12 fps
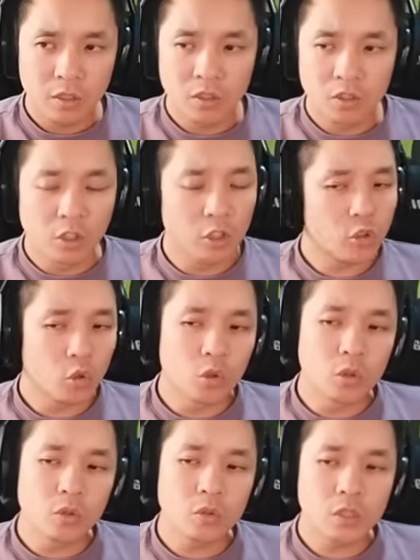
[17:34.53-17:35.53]
No
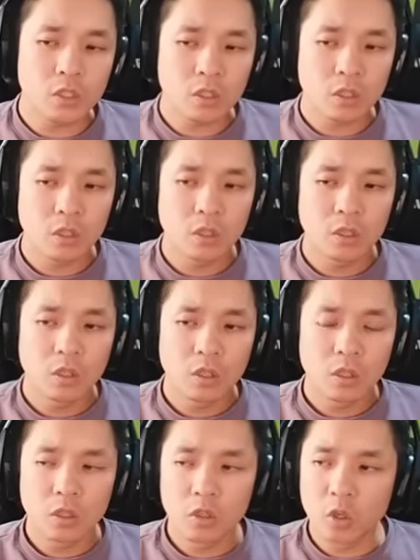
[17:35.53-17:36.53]
tools,
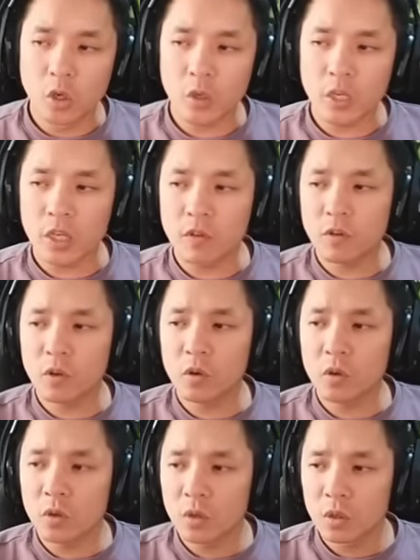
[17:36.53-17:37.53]
no Evo.